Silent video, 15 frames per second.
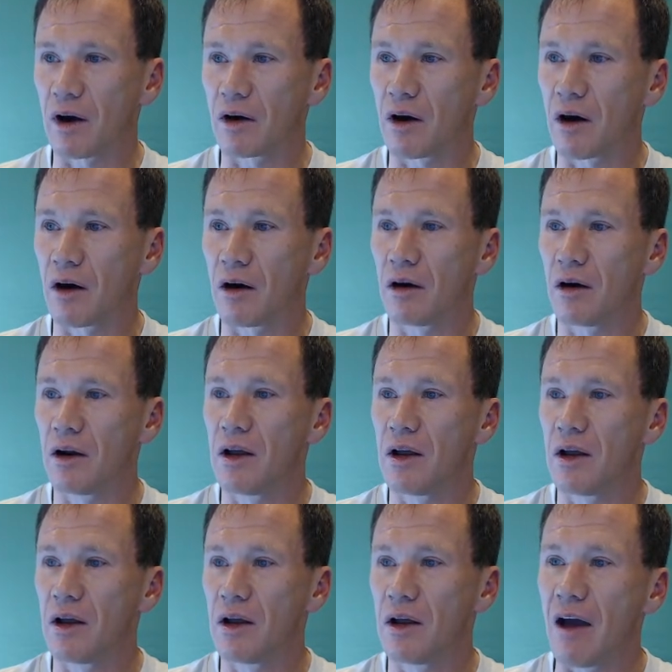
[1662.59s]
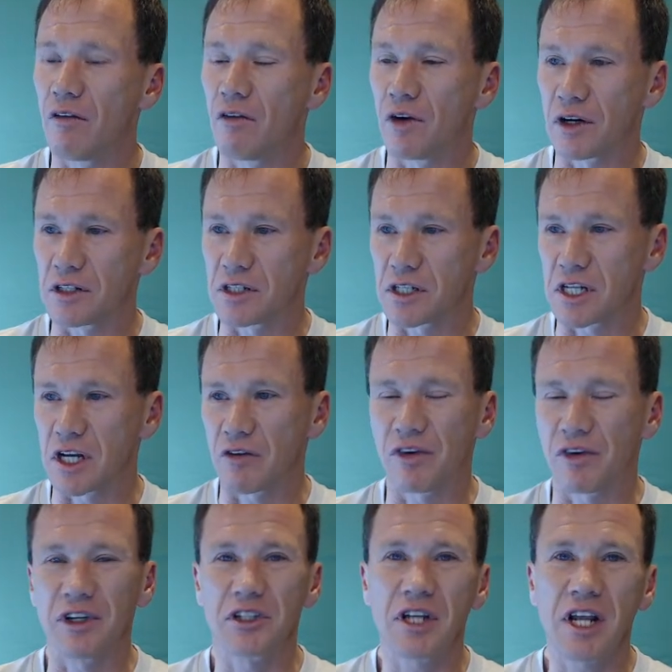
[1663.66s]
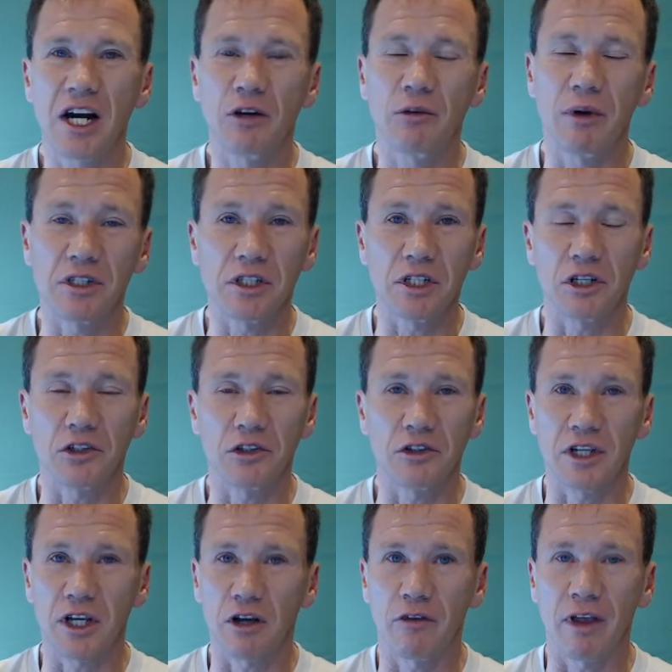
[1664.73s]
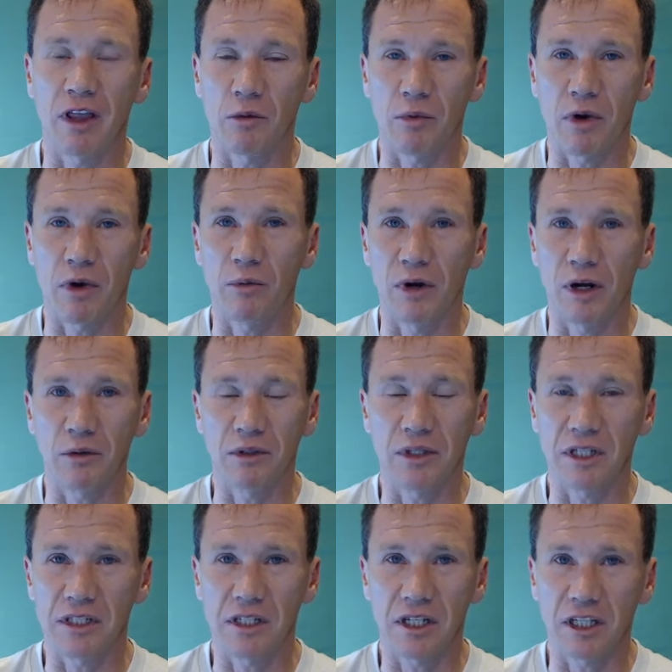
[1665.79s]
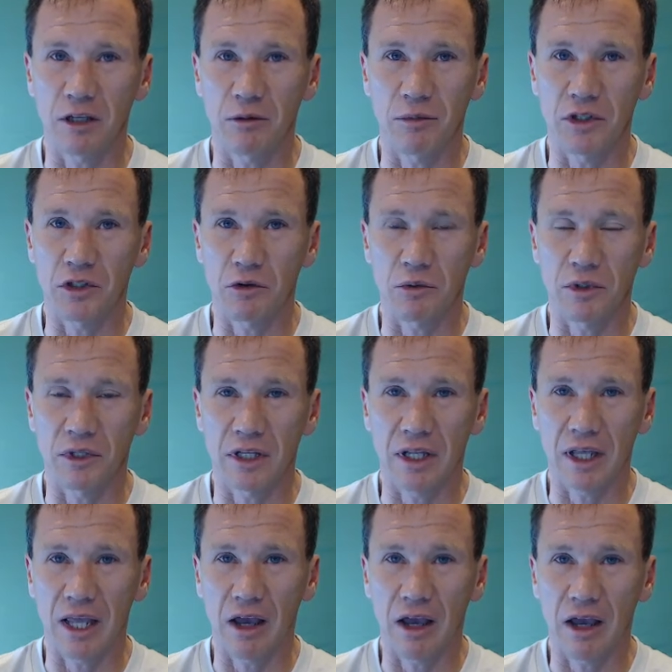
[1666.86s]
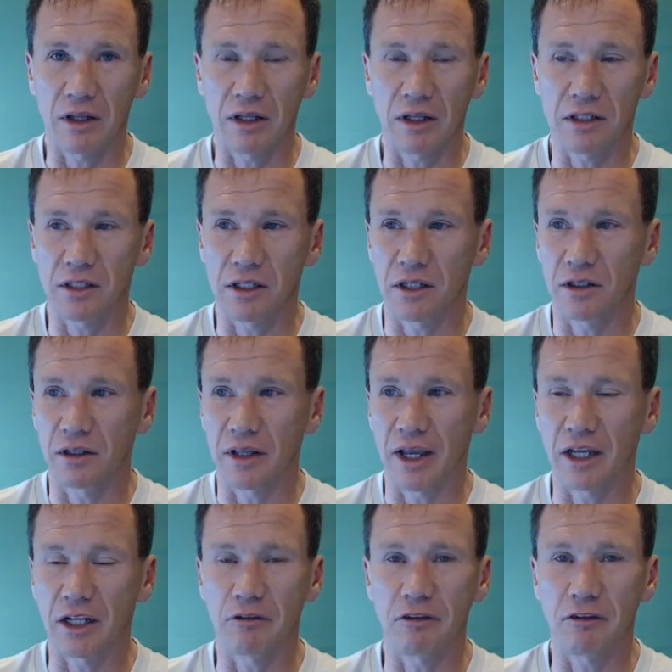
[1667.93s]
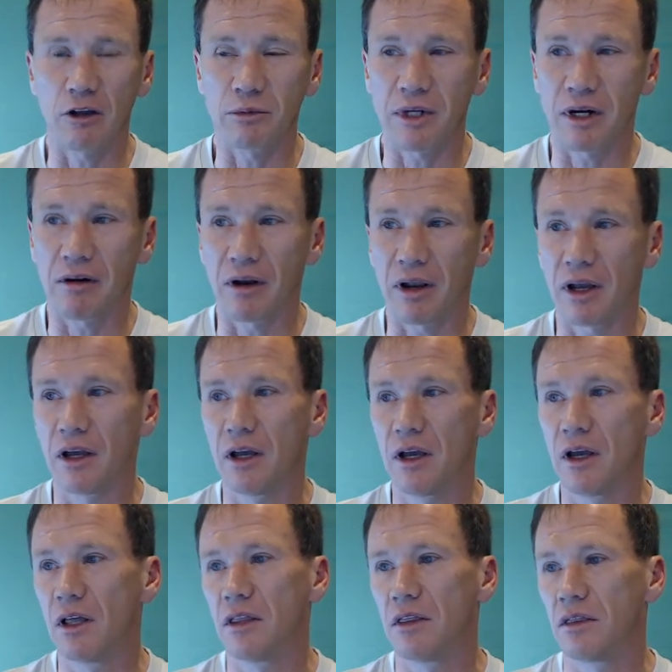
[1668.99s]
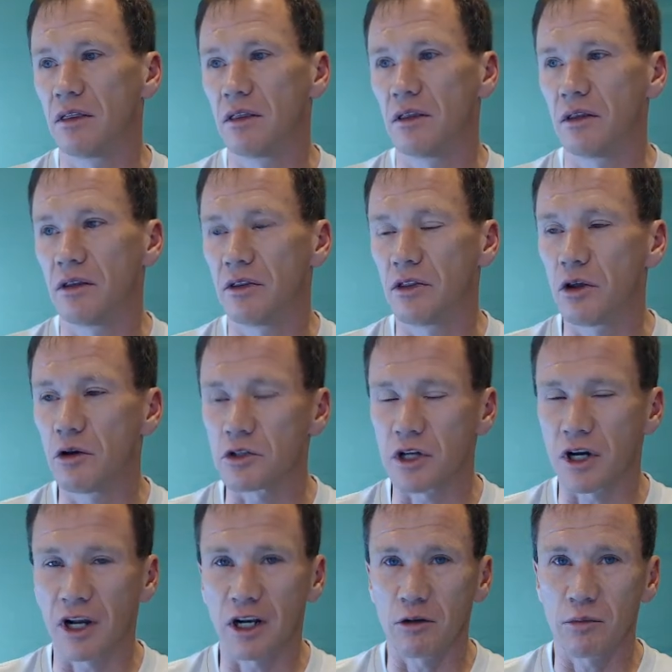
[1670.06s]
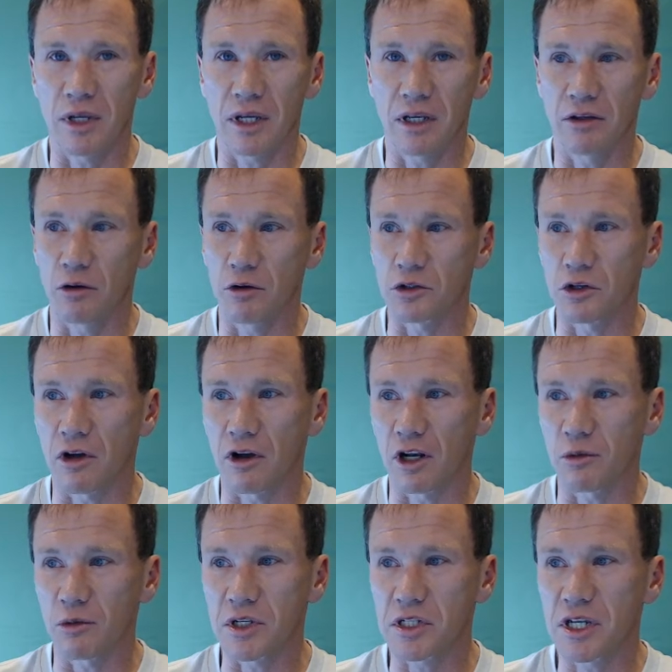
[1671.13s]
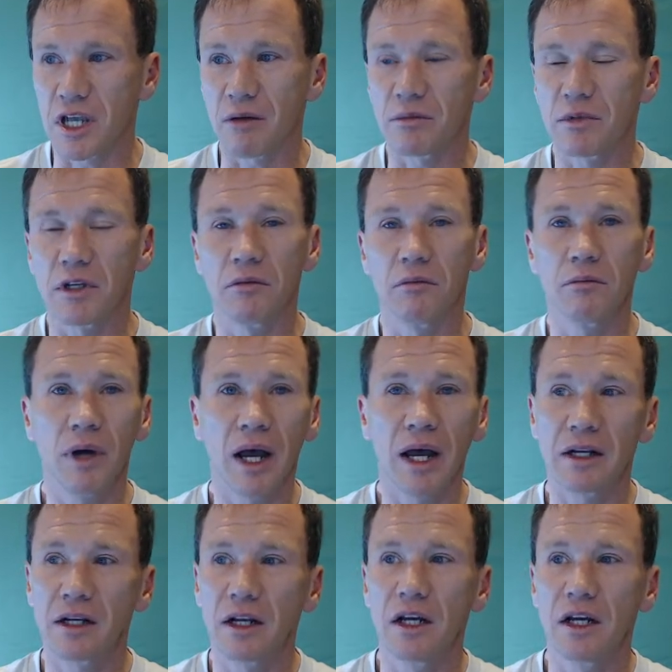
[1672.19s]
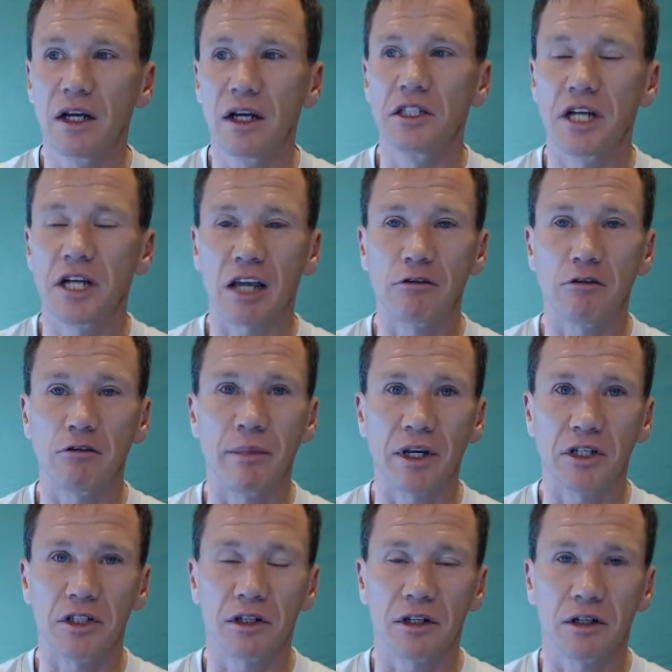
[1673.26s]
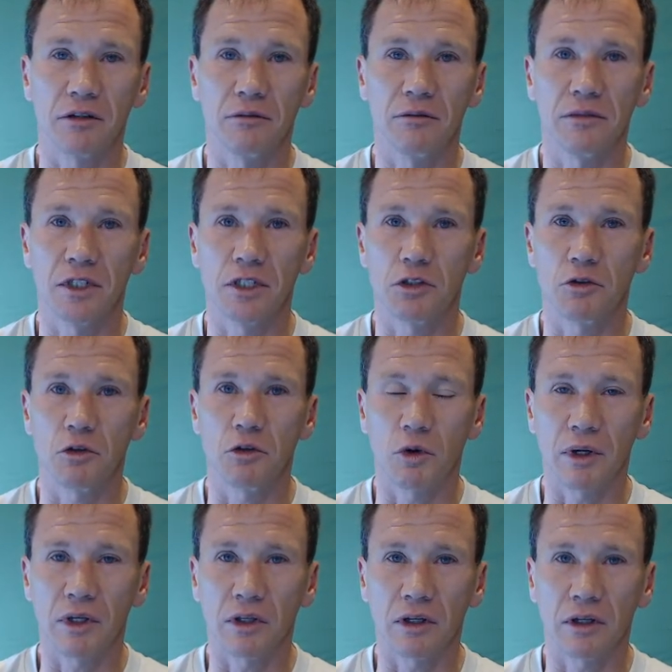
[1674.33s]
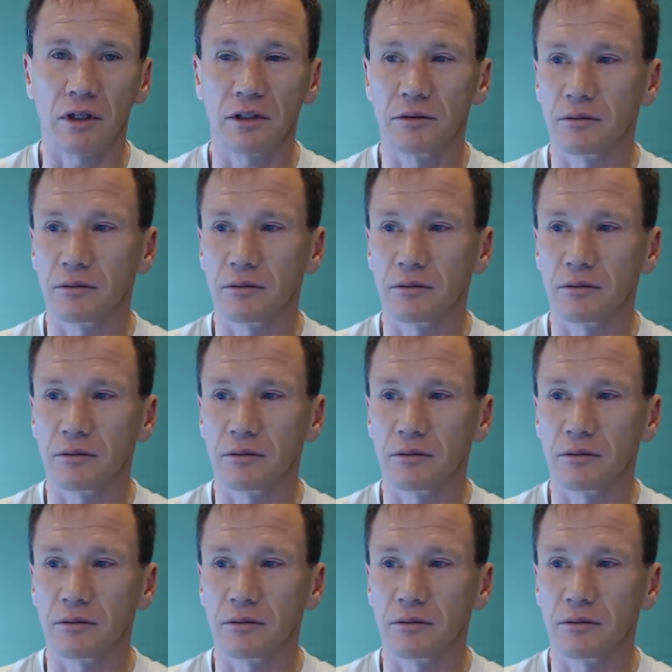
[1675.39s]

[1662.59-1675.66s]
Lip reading: are ever existing. For your standard residential single-family property within city limits or within the county that's in a developed area, those are all going to be skipped. But check them and make sure. Just do a quick look.